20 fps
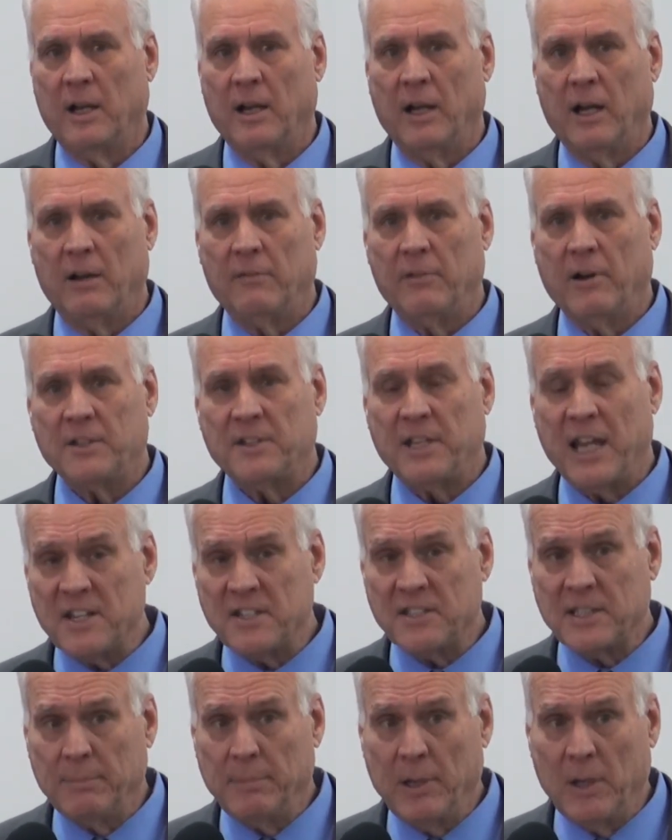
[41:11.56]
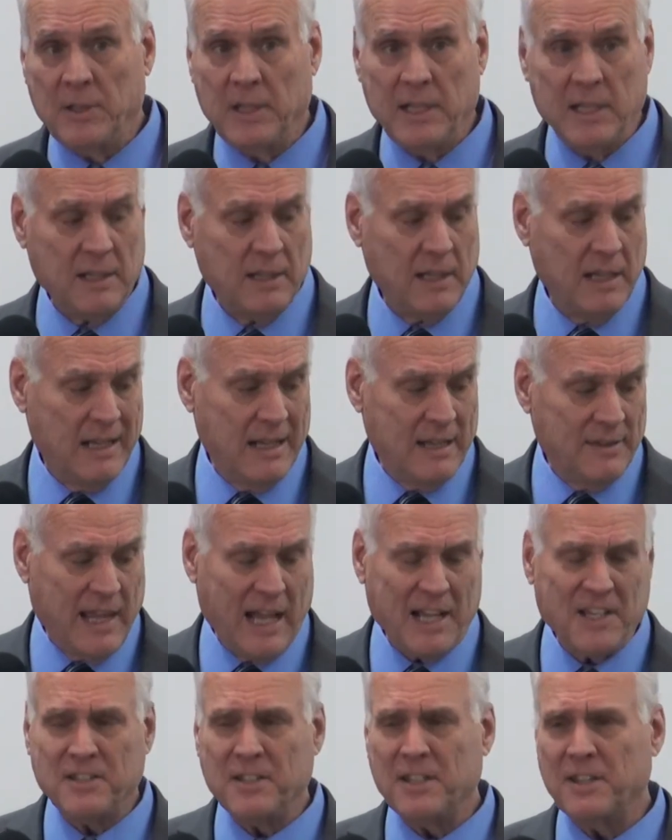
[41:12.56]
of our testimony.
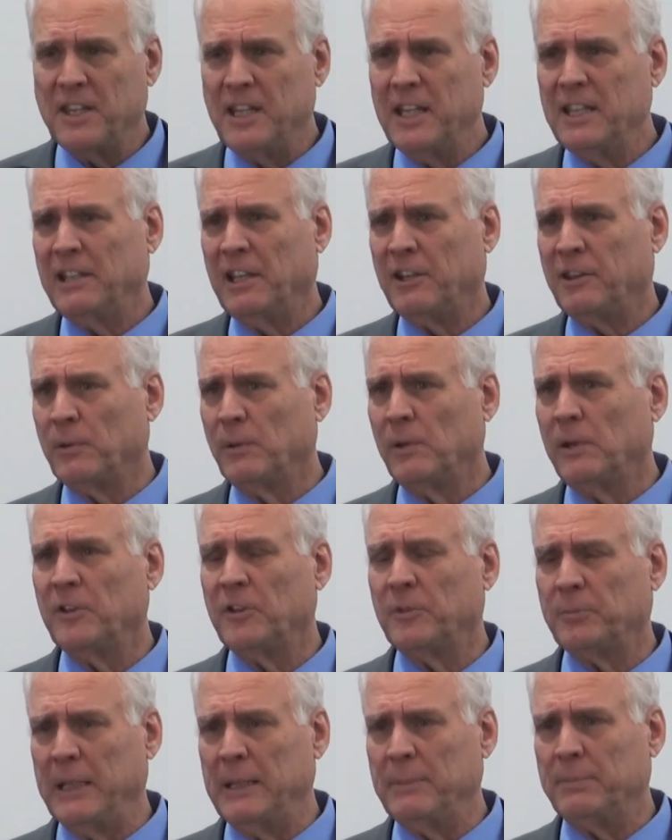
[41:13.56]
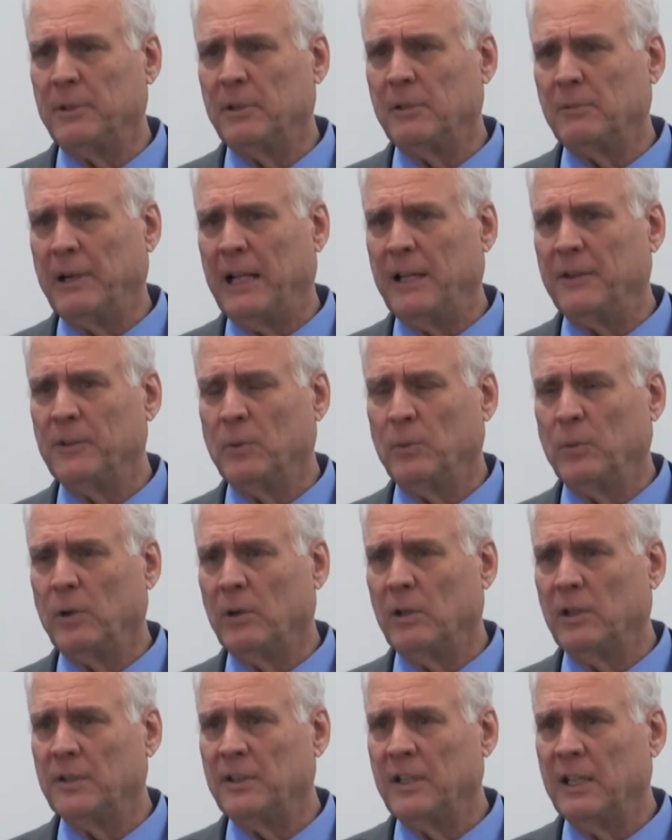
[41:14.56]
That's the thing that thrills people around the
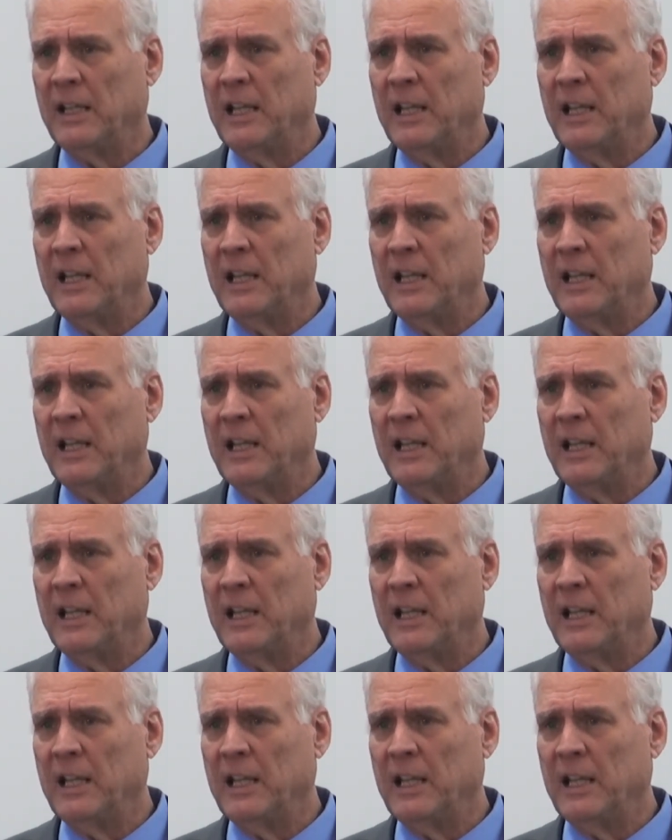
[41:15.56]
world